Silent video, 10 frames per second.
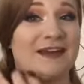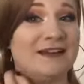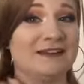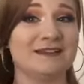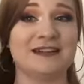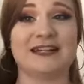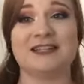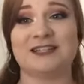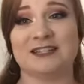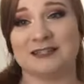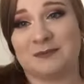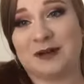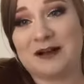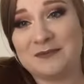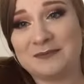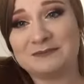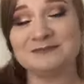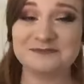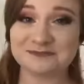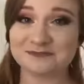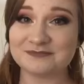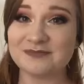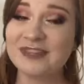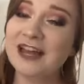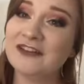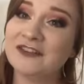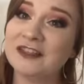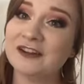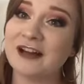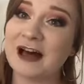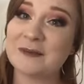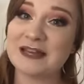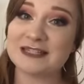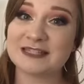and it's just become a fun little hobby.